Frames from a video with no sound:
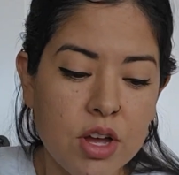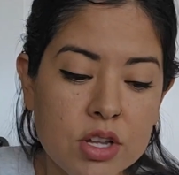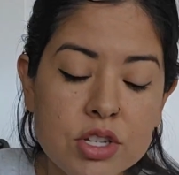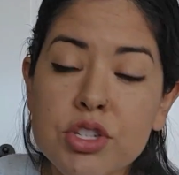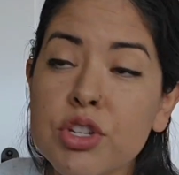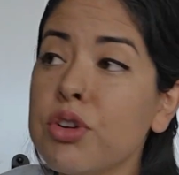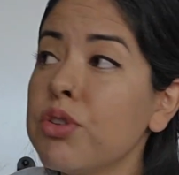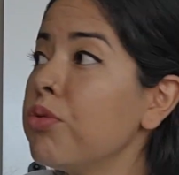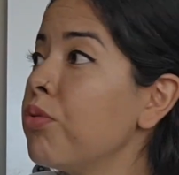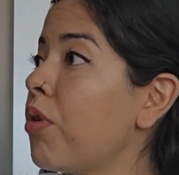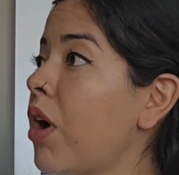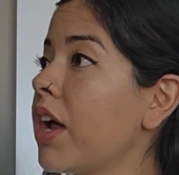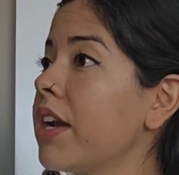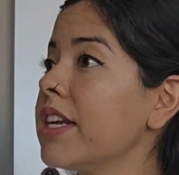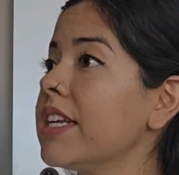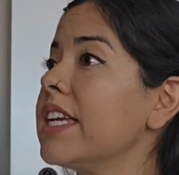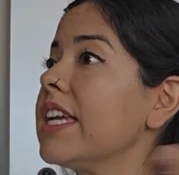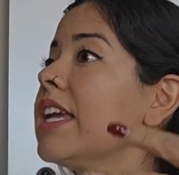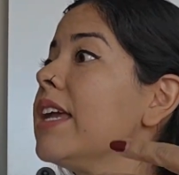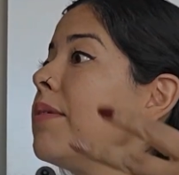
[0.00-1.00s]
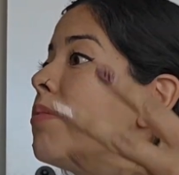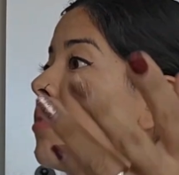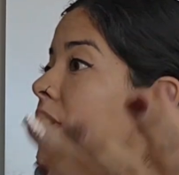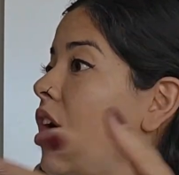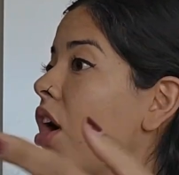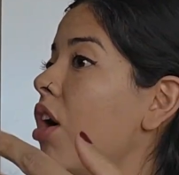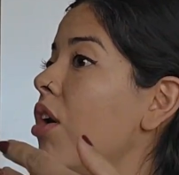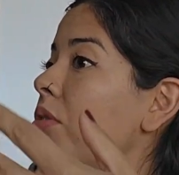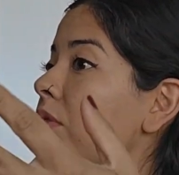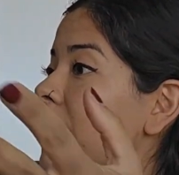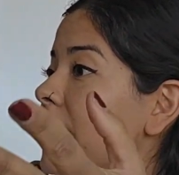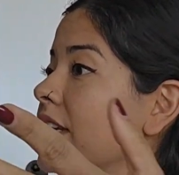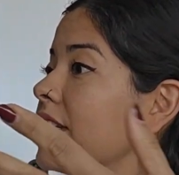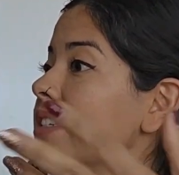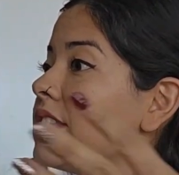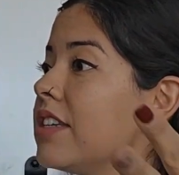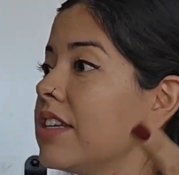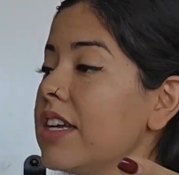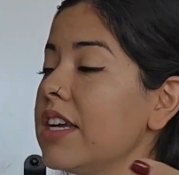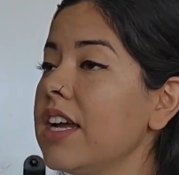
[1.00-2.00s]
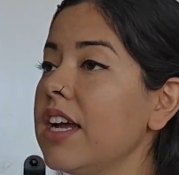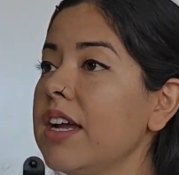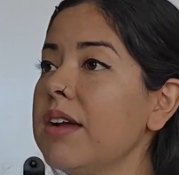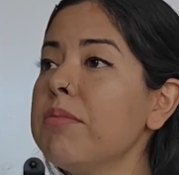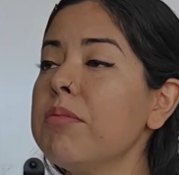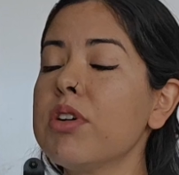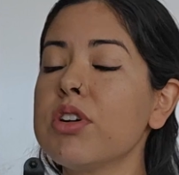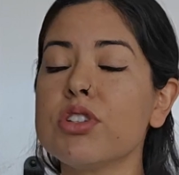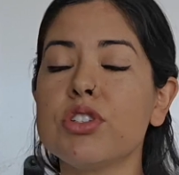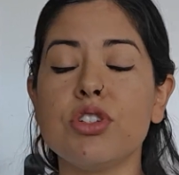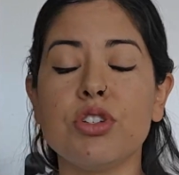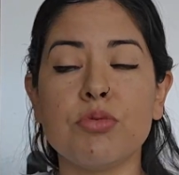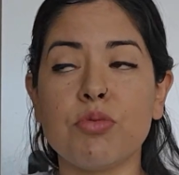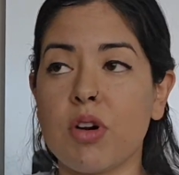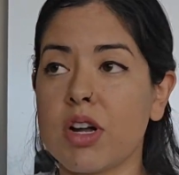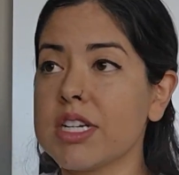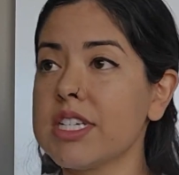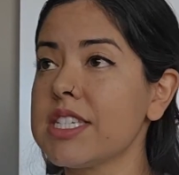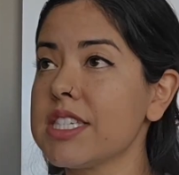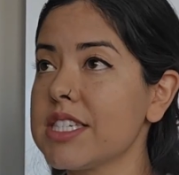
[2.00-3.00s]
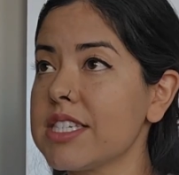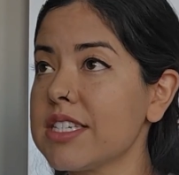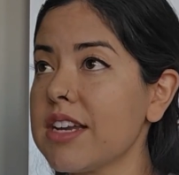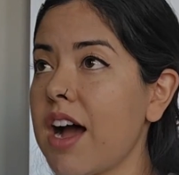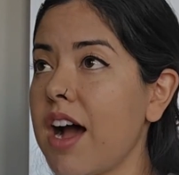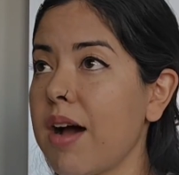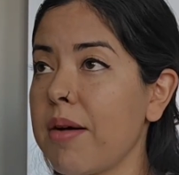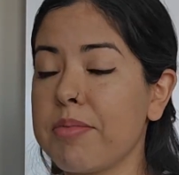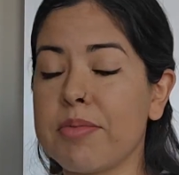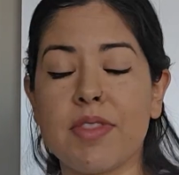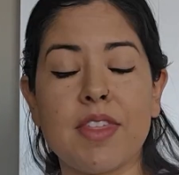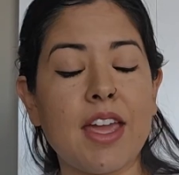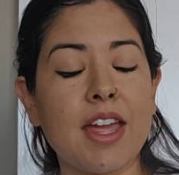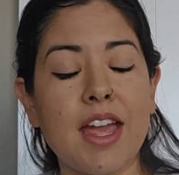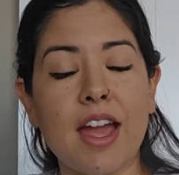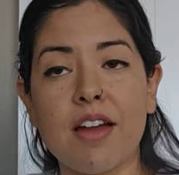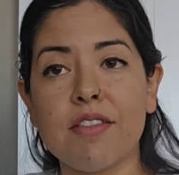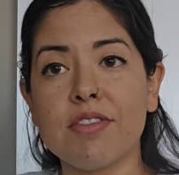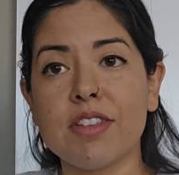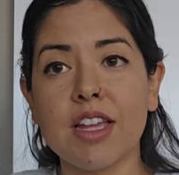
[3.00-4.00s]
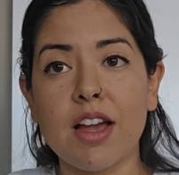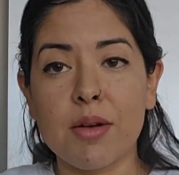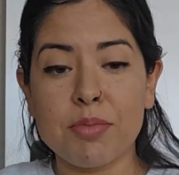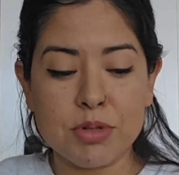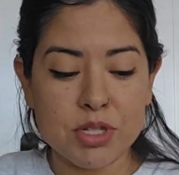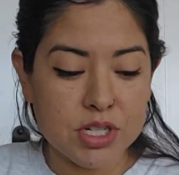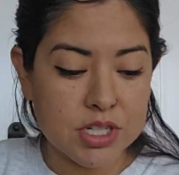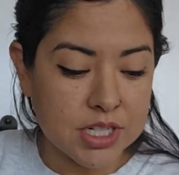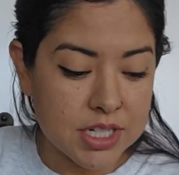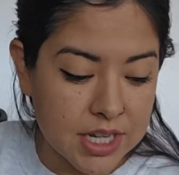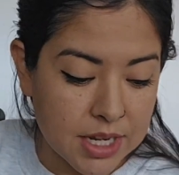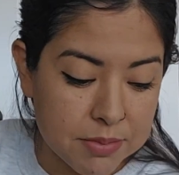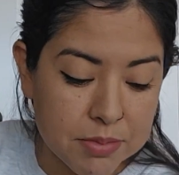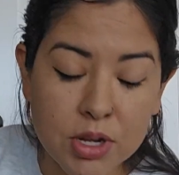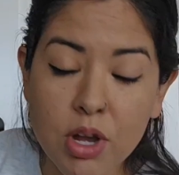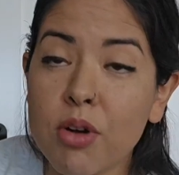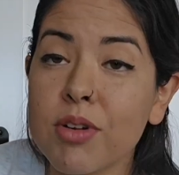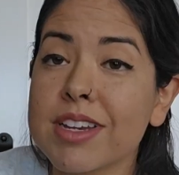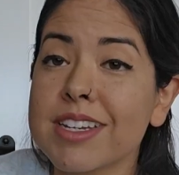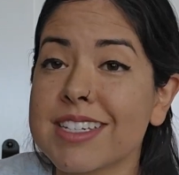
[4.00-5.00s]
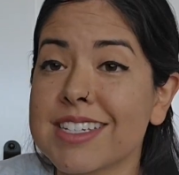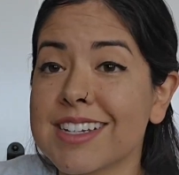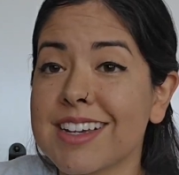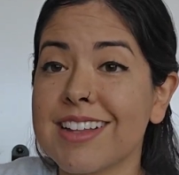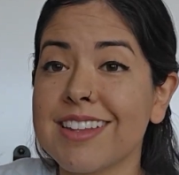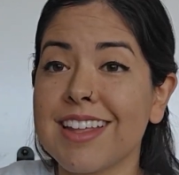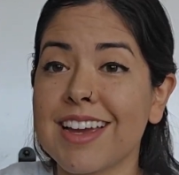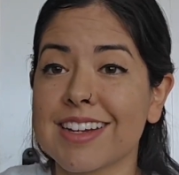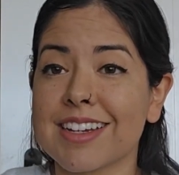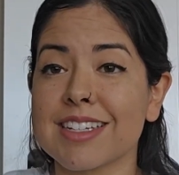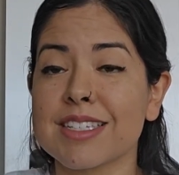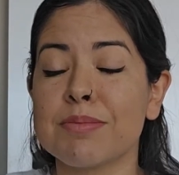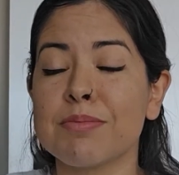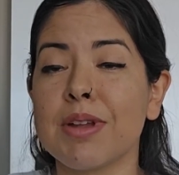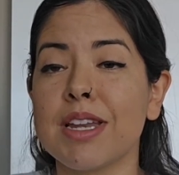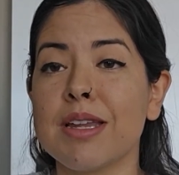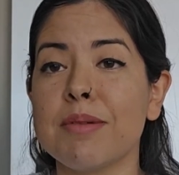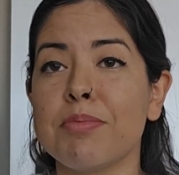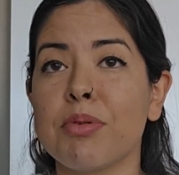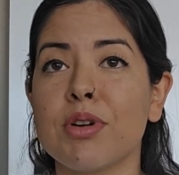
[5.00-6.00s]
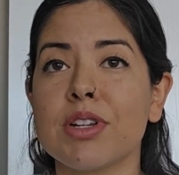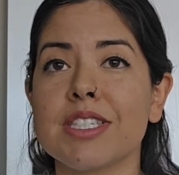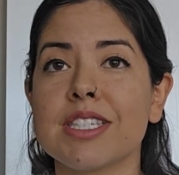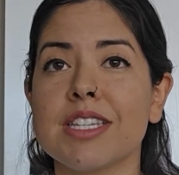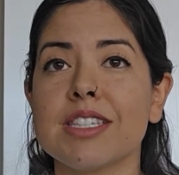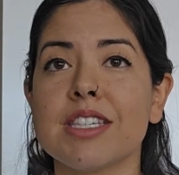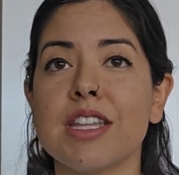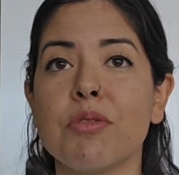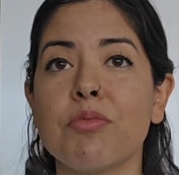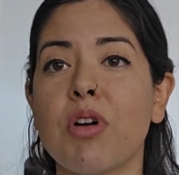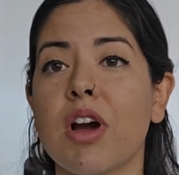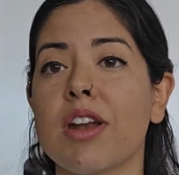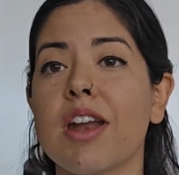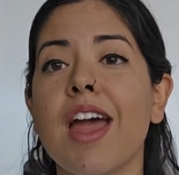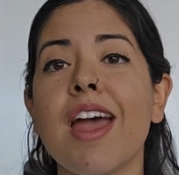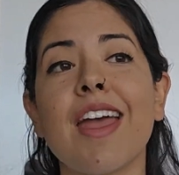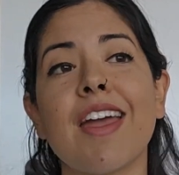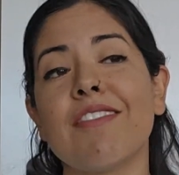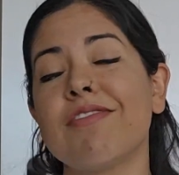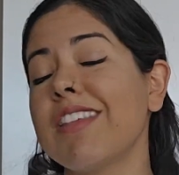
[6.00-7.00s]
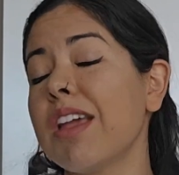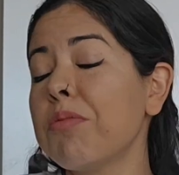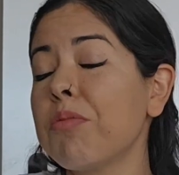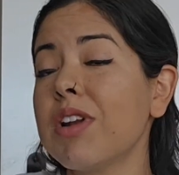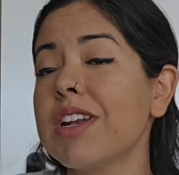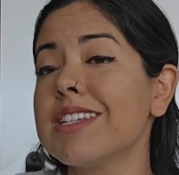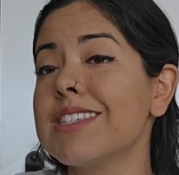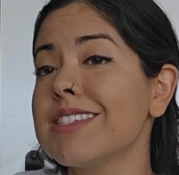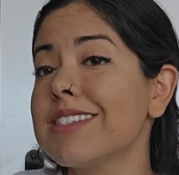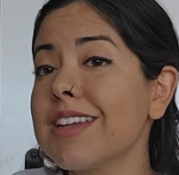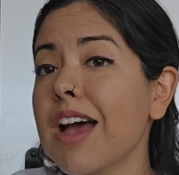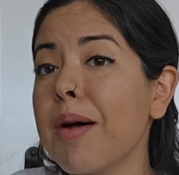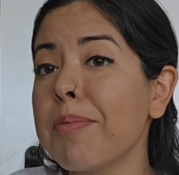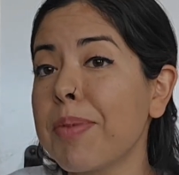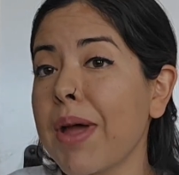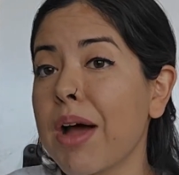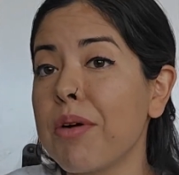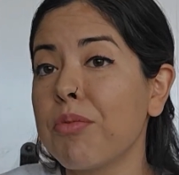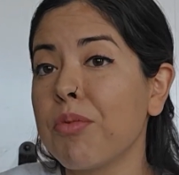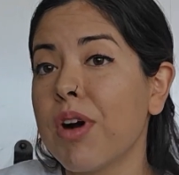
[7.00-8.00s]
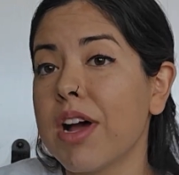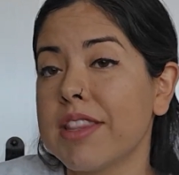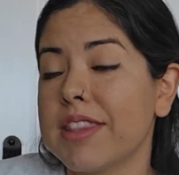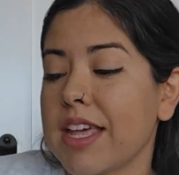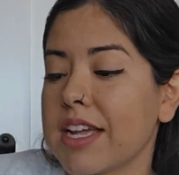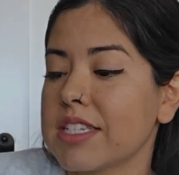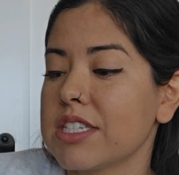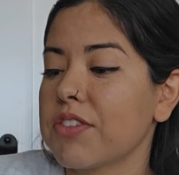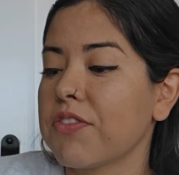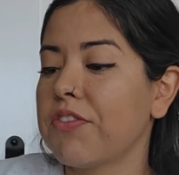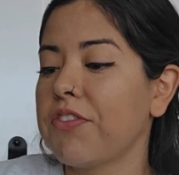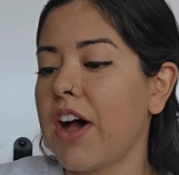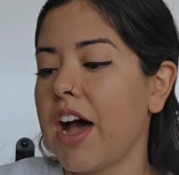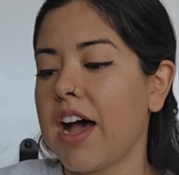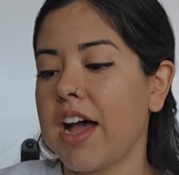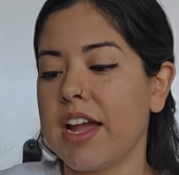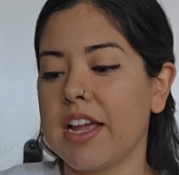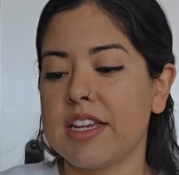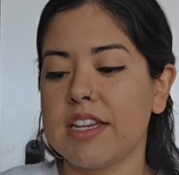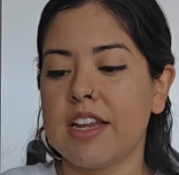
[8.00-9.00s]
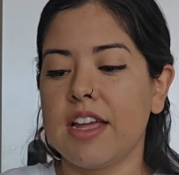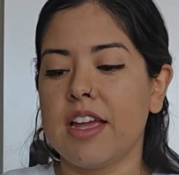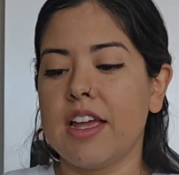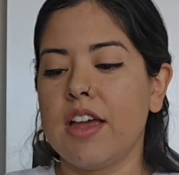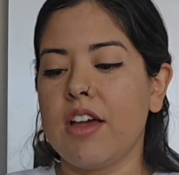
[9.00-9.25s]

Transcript: Do you want to keep going, team, or do you want to stop? They have the option to keep going to collect as many points as they want. If they want to stop at 1, that's fine.